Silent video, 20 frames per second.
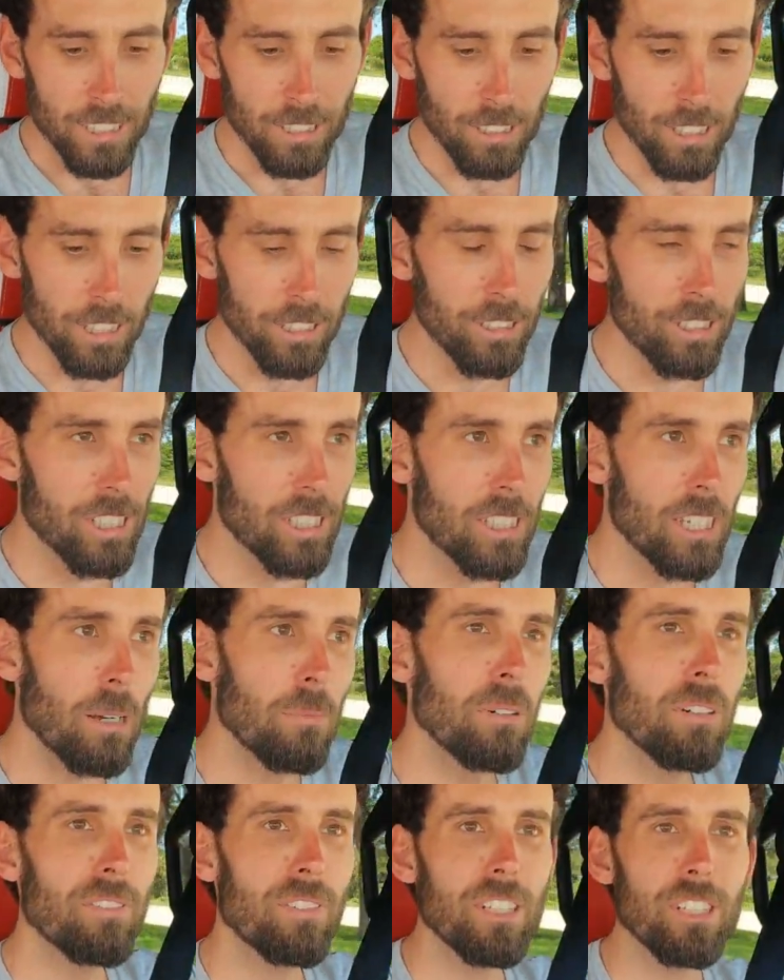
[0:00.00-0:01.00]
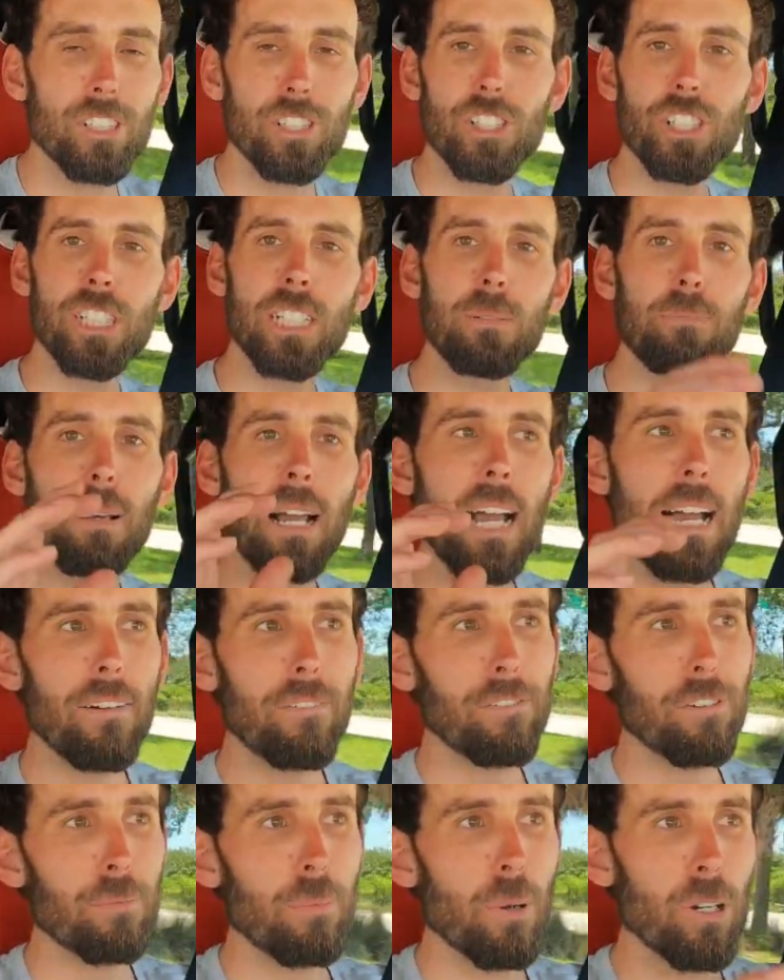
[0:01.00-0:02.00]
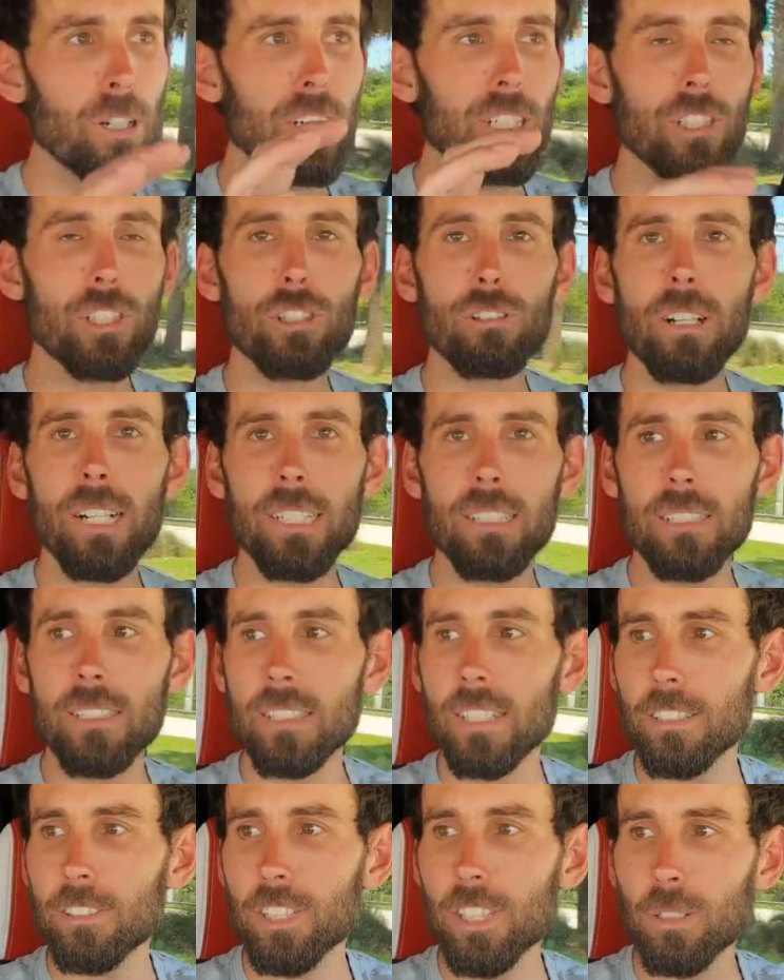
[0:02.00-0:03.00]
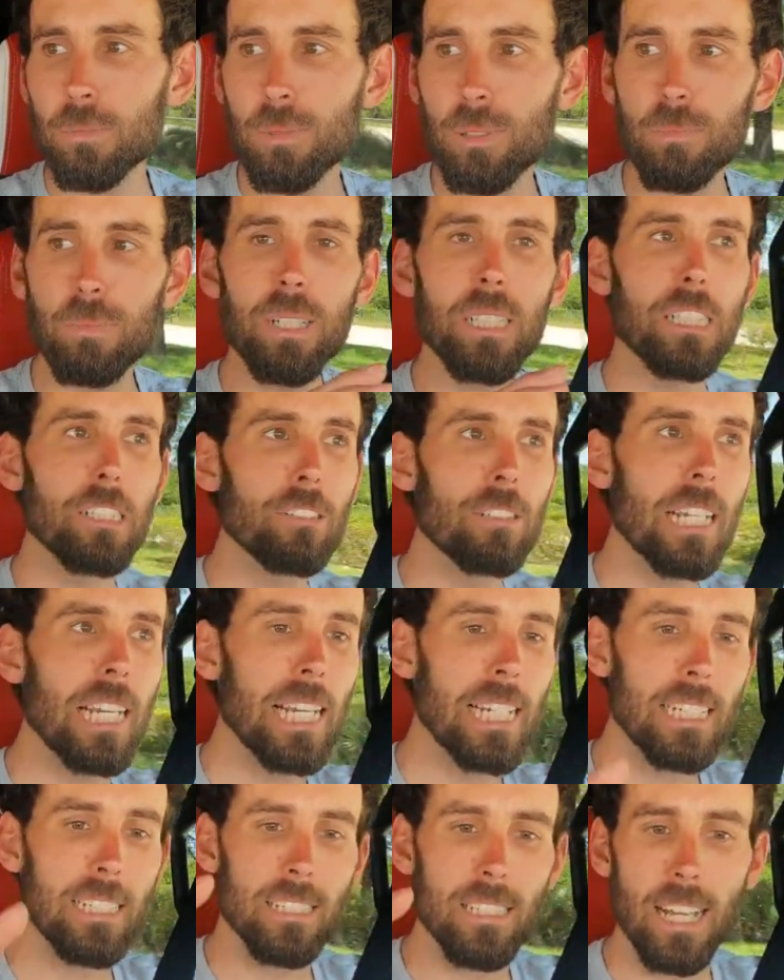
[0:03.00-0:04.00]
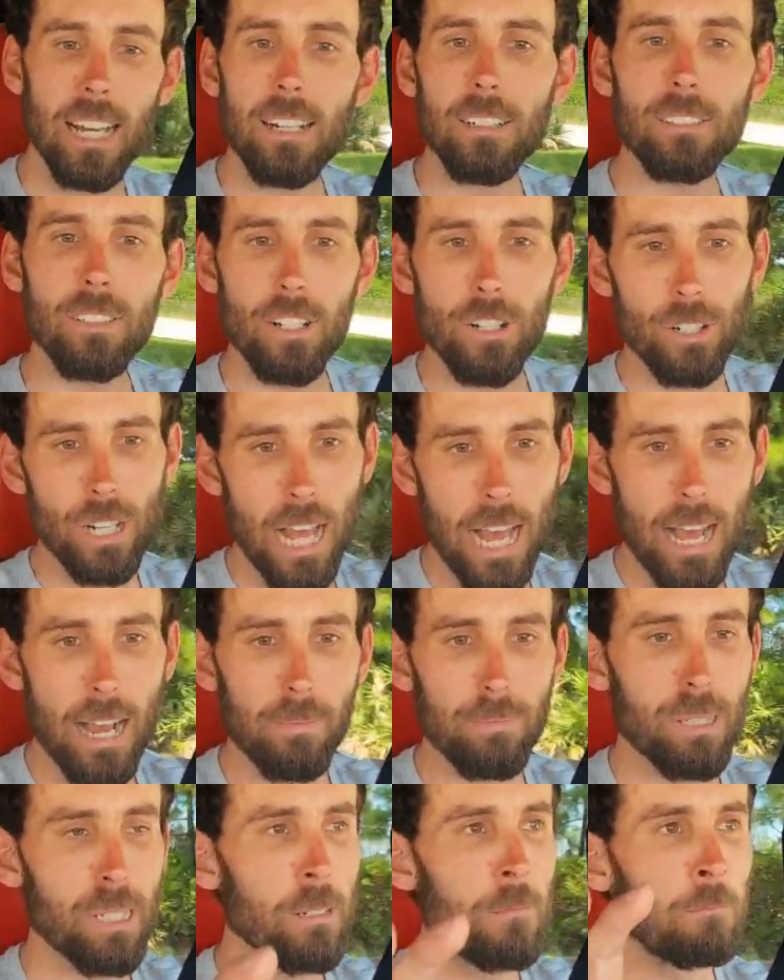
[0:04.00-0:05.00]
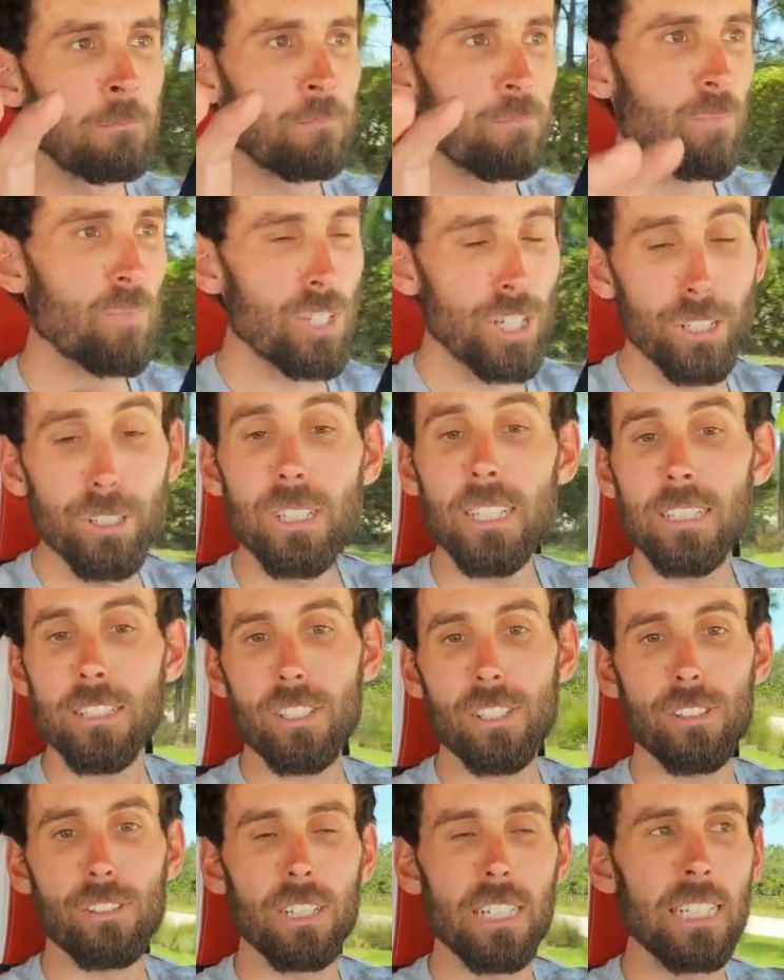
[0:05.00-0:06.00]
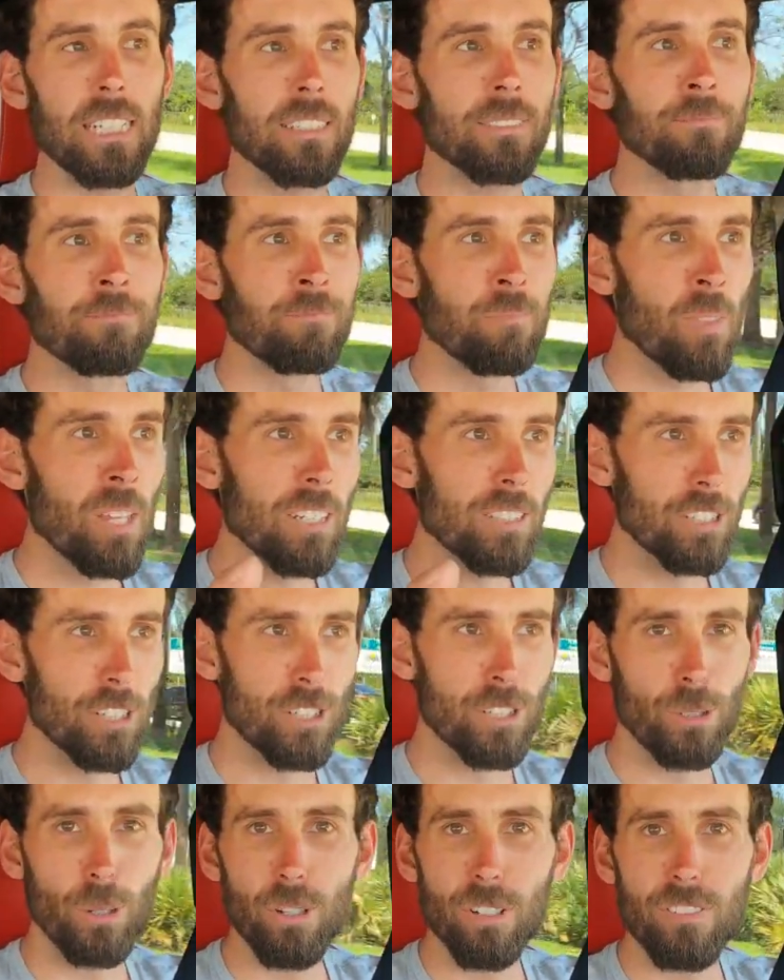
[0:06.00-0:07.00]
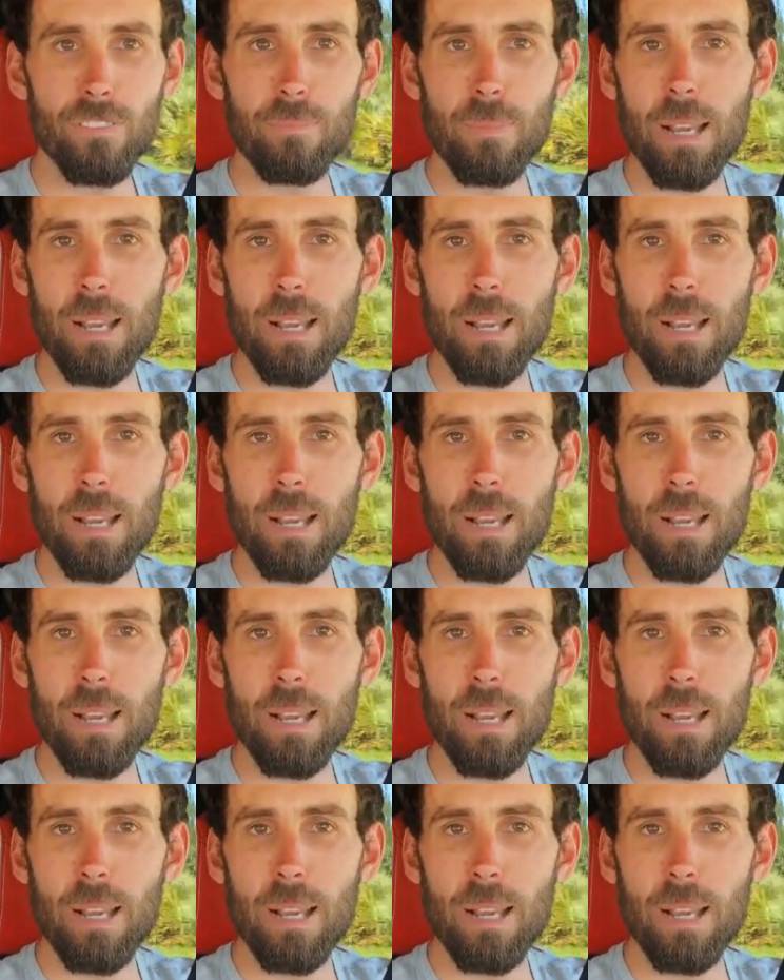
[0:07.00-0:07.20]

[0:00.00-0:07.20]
you lose some of the Jeep aftermarket trail systems, but you can download apps to this screen to sort